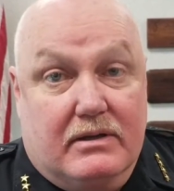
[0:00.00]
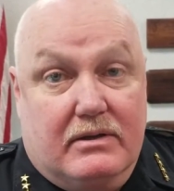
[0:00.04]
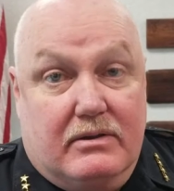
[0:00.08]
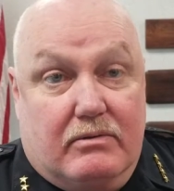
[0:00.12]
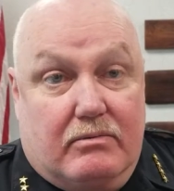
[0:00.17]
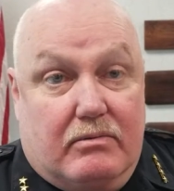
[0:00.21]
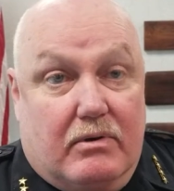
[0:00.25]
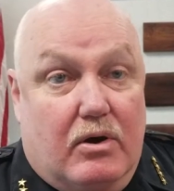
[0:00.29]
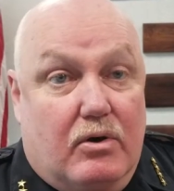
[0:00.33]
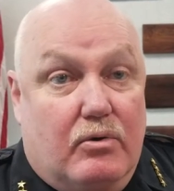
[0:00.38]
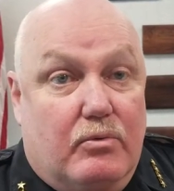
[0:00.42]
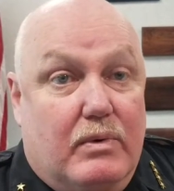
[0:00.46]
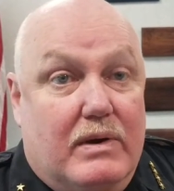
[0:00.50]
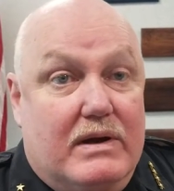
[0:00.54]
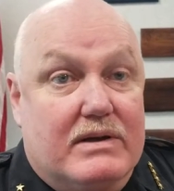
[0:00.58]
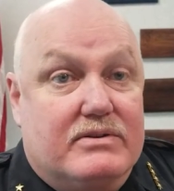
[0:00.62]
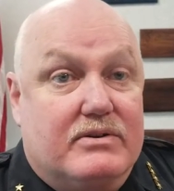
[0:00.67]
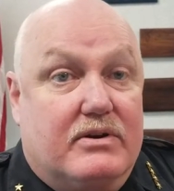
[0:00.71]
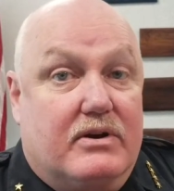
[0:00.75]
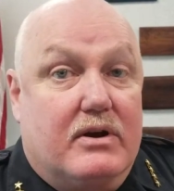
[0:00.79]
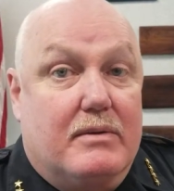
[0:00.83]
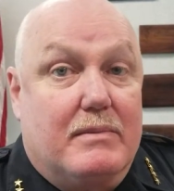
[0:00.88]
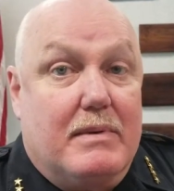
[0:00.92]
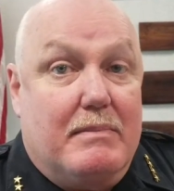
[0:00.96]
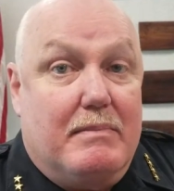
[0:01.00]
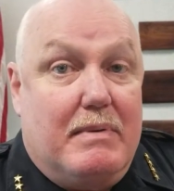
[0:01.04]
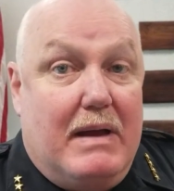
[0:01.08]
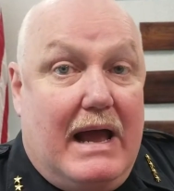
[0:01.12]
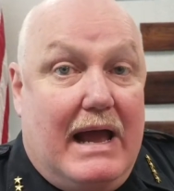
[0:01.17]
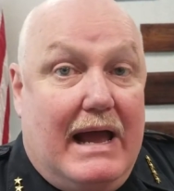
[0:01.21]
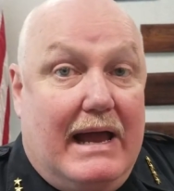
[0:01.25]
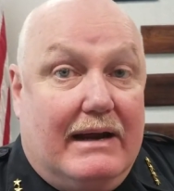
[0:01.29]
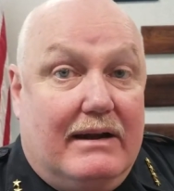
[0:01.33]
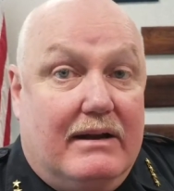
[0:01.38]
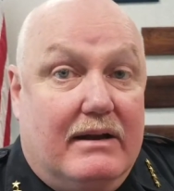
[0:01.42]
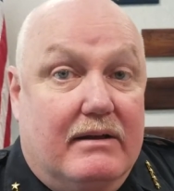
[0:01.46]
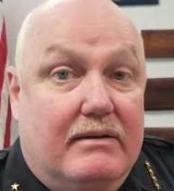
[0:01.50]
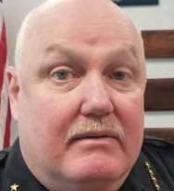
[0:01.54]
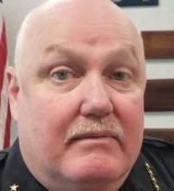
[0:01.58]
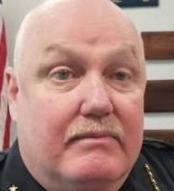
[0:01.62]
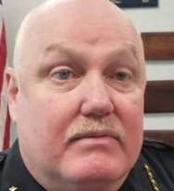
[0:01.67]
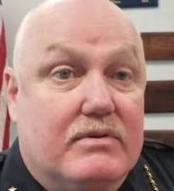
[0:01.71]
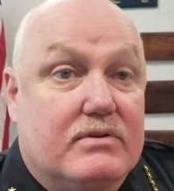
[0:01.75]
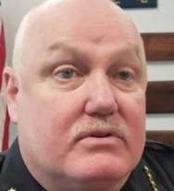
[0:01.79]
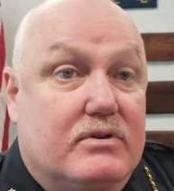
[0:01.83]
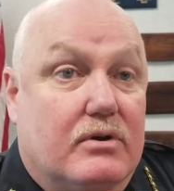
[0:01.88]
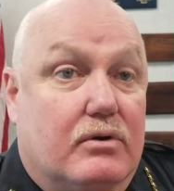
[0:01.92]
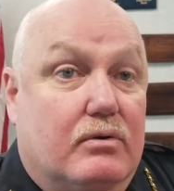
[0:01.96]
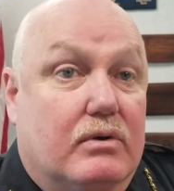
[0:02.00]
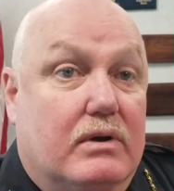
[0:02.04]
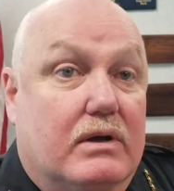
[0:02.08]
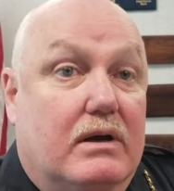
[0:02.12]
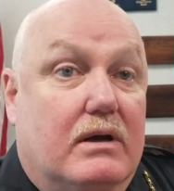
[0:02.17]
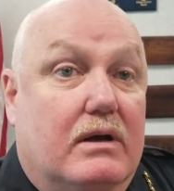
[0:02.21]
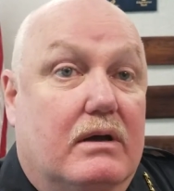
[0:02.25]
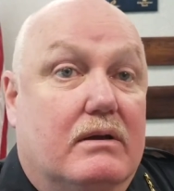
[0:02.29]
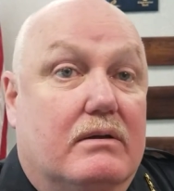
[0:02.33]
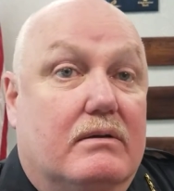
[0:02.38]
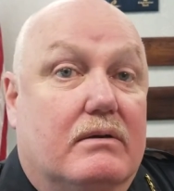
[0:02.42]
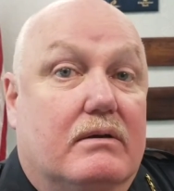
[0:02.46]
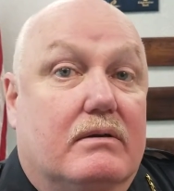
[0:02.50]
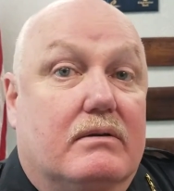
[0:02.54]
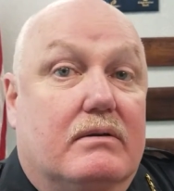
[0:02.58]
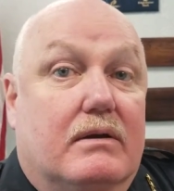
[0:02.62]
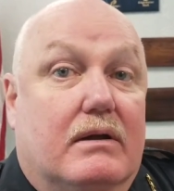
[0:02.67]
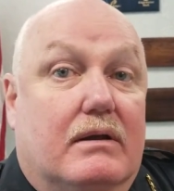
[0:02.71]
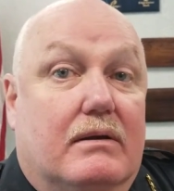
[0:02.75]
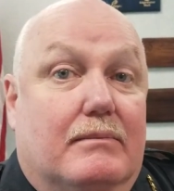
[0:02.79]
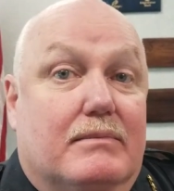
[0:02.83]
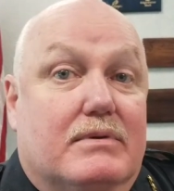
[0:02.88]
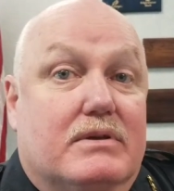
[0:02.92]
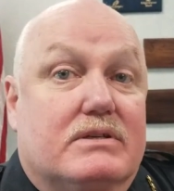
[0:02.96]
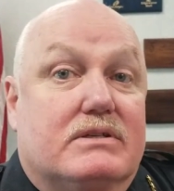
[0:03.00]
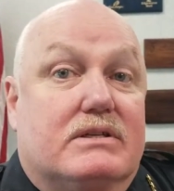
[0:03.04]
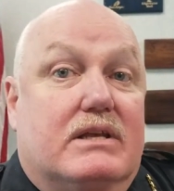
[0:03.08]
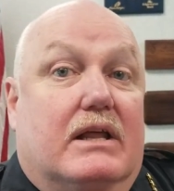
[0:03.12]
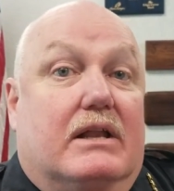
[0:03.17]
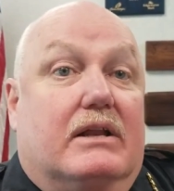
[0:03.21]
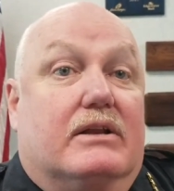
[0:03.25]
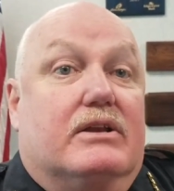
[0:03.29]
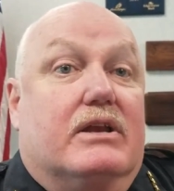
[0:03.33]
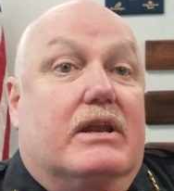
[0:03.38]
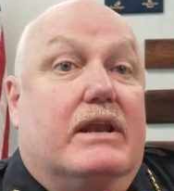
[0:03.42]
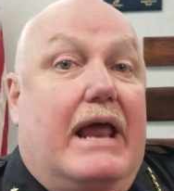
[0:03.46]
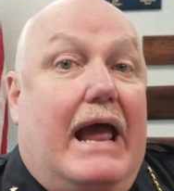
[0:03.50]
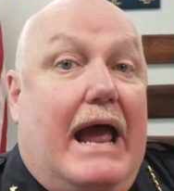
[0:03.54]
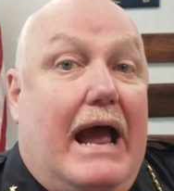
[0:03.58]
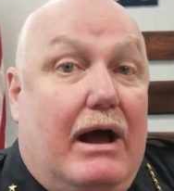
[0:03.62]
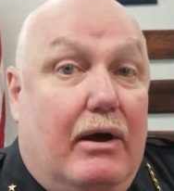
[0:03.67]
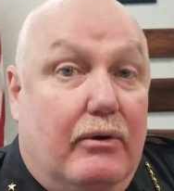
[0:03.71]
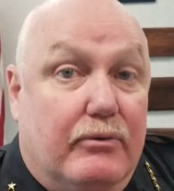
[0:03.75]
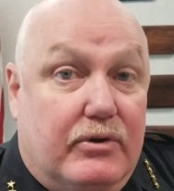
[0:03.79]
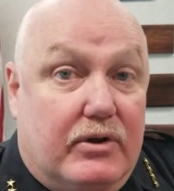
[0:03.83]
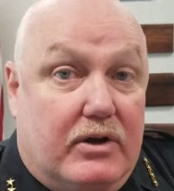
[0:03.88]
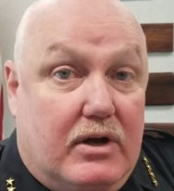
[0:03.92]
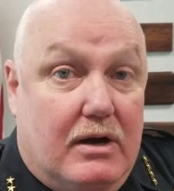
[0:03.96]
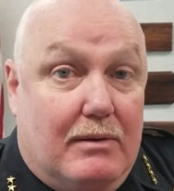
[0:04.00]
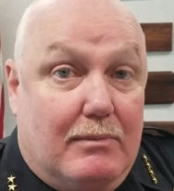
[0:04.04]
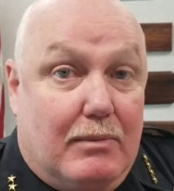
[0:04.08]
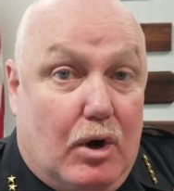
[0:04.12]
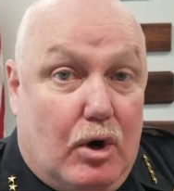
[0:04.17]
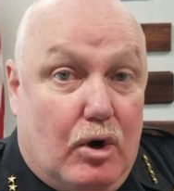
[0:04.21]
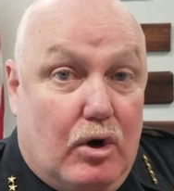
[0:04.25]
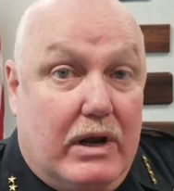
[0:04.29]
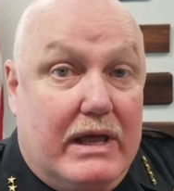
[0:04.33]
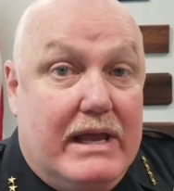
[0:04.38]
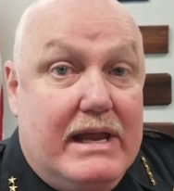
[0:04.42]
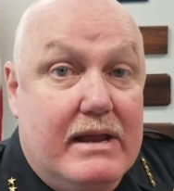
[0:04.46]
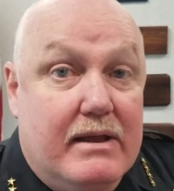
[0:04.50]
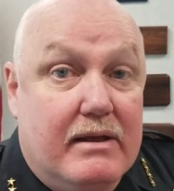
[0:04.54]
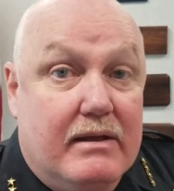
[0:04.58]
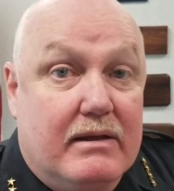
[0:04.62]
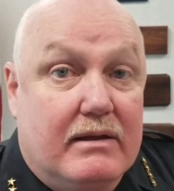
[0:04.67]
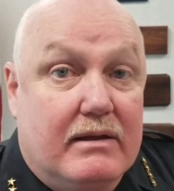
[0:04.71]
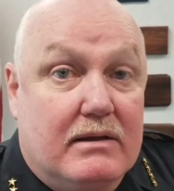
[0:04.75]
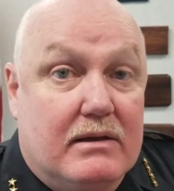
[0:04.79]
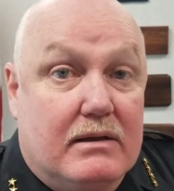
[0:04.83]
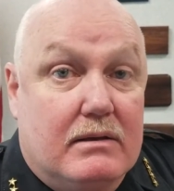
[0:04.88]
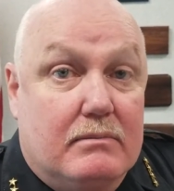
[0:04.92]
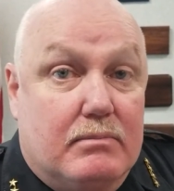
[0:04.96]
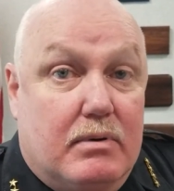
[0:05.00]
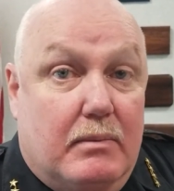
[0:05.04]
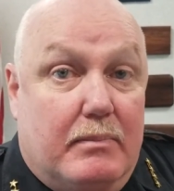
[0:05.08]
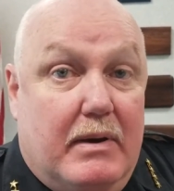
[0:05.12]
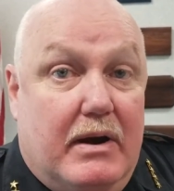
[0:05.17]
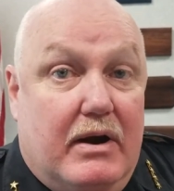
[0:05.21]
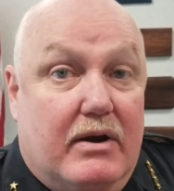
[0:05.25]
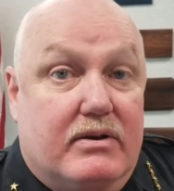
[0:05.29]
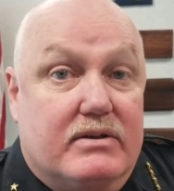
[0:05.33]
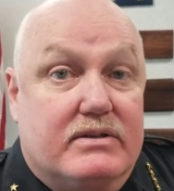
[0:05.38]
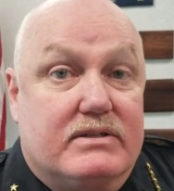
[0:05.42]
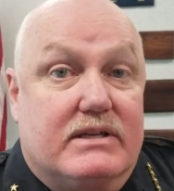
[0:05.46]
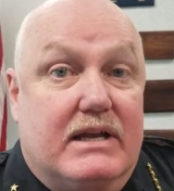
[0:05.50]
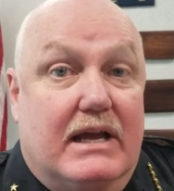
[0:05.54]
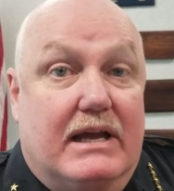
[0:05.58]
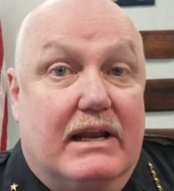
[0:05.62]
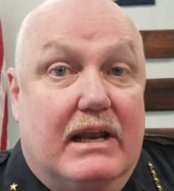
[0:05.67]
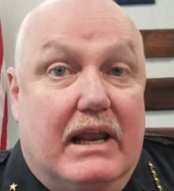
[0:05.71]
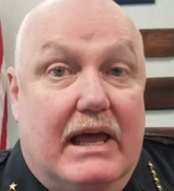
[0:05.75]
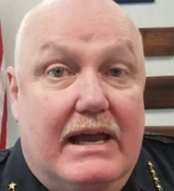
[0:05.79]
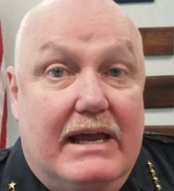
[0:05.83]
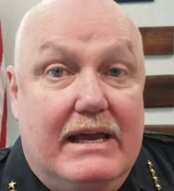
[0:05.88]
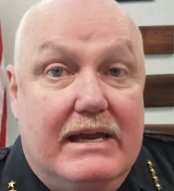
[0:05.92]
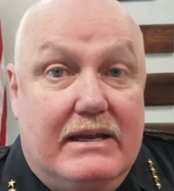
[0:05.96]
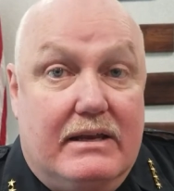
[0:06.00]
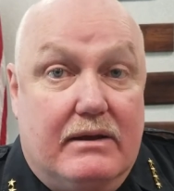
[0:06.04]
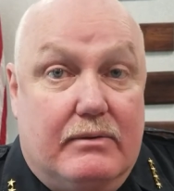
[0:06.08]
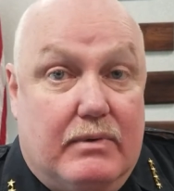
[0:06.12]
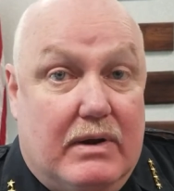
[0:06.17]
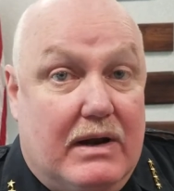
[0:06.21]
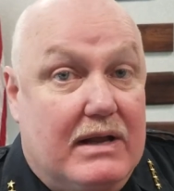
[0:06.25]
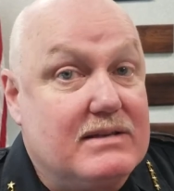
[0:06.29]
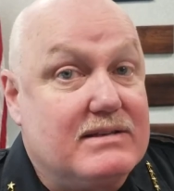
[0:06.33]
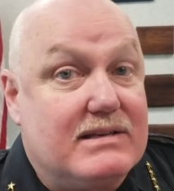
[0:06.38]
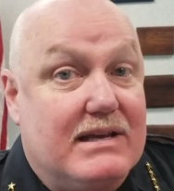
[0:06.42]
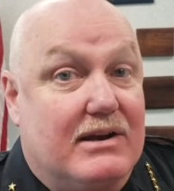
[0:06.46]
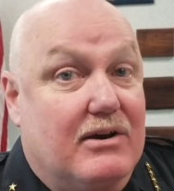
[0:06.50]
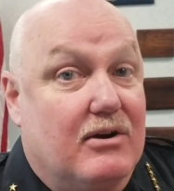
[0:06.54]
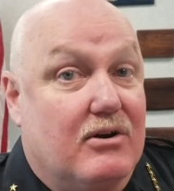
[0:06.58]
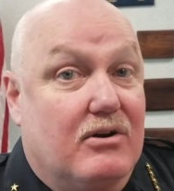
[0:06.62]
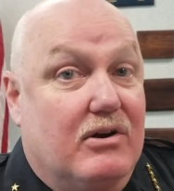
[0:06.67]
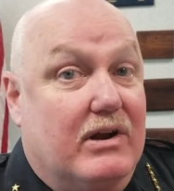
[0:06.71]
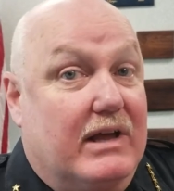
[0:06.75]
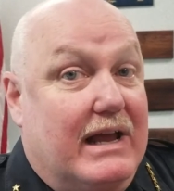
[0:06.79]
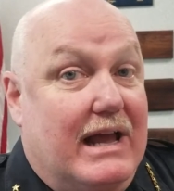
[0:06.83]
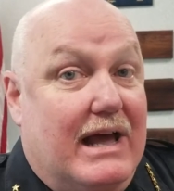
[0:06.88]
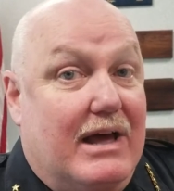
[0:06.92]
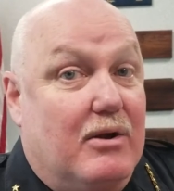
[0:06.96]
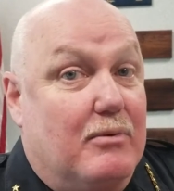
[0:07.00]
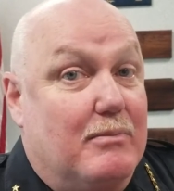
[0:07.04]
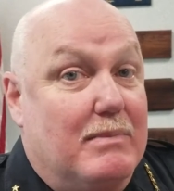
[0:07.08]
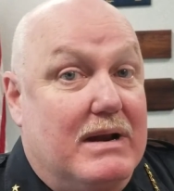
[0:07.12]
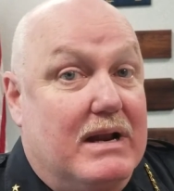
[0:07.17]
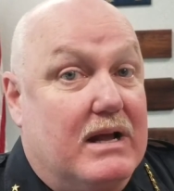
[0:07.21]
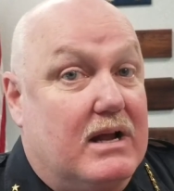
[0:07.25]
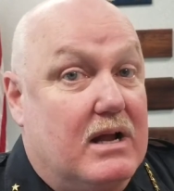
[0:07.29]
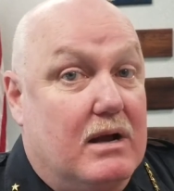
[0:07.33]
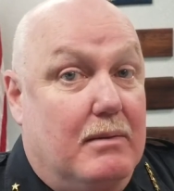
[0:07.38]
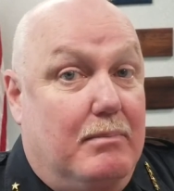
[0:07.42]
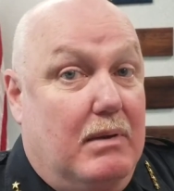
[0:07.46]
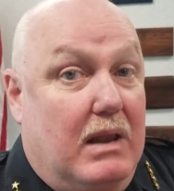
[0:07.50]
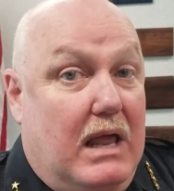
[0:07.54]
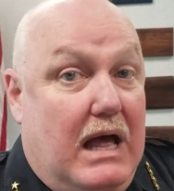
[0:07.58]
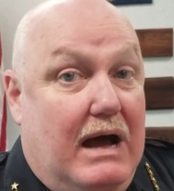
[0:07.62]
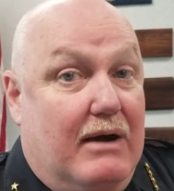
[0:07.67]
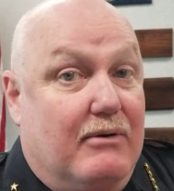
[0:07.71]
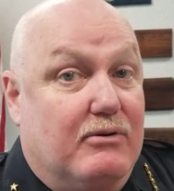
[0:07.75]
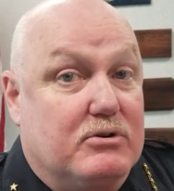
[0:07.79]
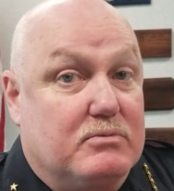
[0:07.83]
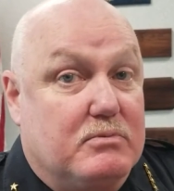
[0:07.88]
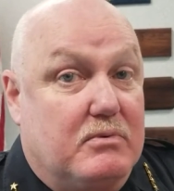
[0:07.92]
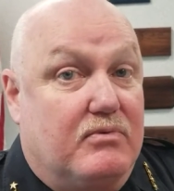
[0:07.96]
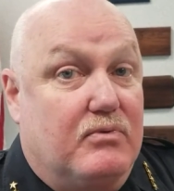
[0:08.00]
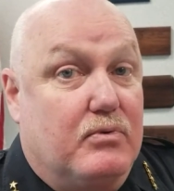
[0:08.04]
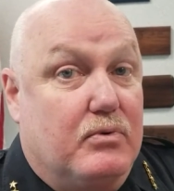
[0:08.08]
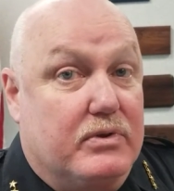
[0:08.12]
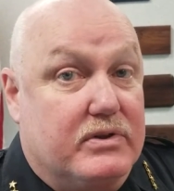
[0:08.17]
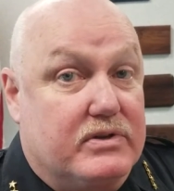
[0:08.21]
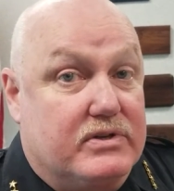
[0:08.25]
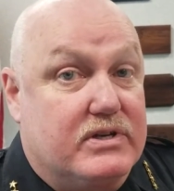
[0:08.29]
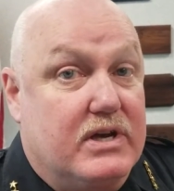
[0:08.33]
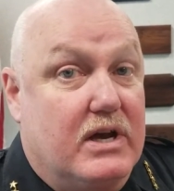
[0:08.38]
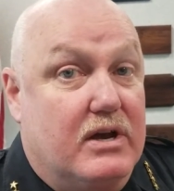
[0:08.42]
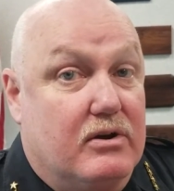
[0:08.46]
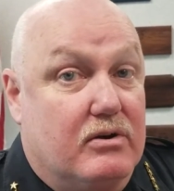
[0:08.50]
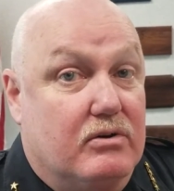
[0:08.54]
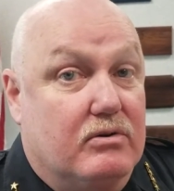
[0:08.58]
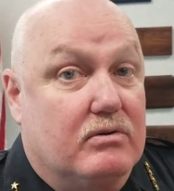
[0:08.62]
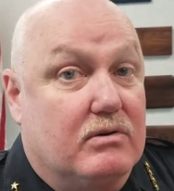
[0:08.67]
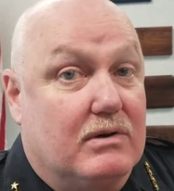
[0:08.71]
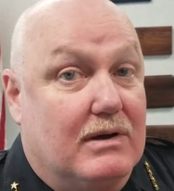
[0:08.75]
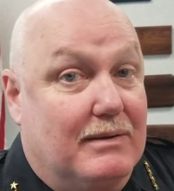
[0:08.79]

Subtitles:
The roadways are going to be packed, so I'm just telling you now to come early, prepare to stay late. And when I say early, I don't mean a couple hours before the show.